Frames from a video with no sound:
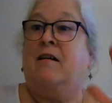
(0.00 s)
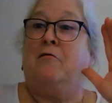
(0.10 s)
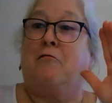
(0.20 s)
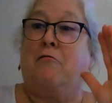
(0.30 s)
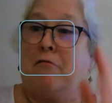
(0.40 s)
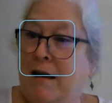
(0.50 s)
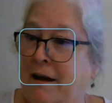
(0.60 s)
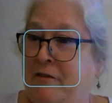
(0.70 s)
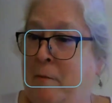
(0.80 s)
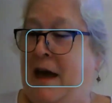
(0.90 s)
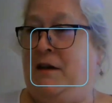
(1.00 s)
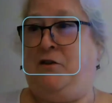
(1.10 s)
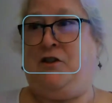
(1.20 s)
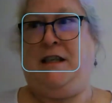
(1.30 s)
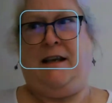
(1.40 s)
Right off the bat, you
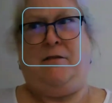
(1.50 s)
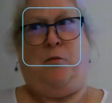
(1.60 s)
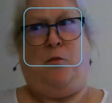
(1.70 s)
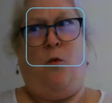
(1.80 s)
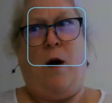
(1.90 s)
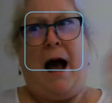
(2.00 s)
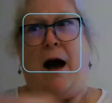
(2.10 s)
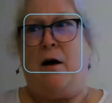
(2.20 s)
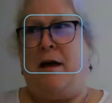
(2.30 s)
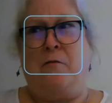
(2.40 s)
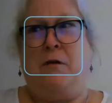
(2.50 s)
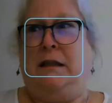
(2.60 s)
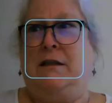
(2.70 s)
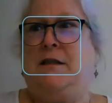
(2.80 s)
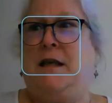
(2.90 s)
said, wow, that really
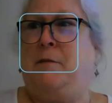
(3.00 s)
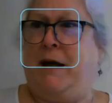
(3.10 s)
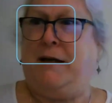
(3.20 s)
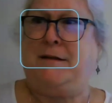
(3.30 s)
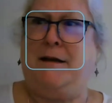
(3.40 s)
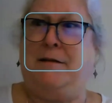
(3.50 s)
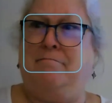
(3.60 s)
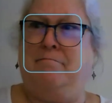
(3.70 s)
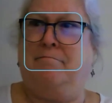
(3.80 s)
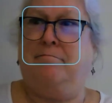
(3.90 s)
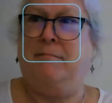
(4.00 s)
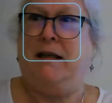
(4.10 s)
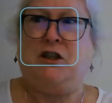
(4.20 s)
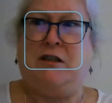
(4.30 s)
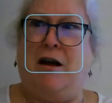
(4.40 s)
looks like biotite. It's
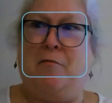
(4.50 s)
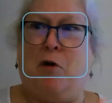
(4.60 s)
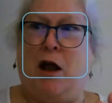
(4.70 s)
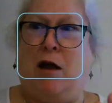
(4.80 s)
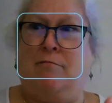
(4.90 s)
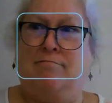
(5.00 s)
just not brown.